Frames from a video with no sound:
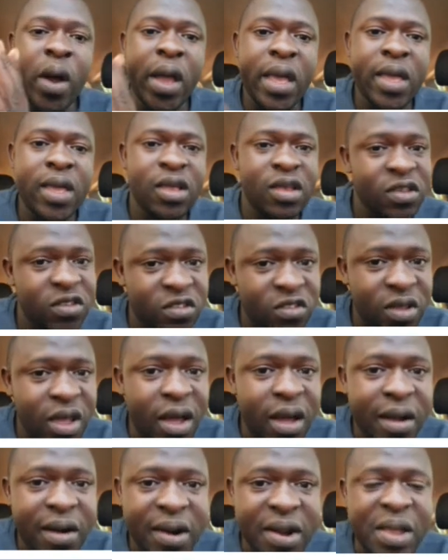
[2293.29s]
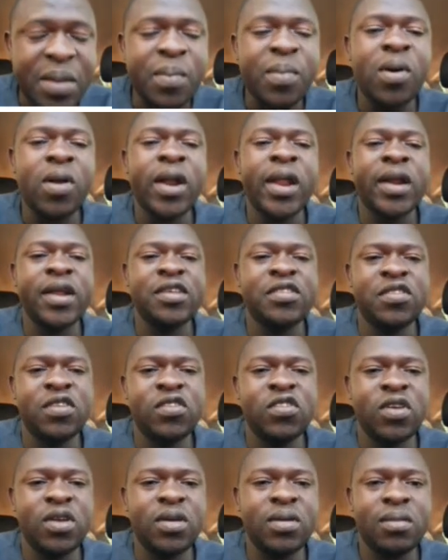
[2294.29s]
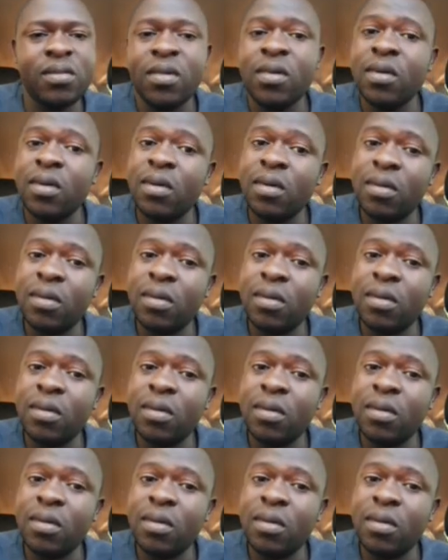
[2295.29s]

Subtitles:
Where is repolarization?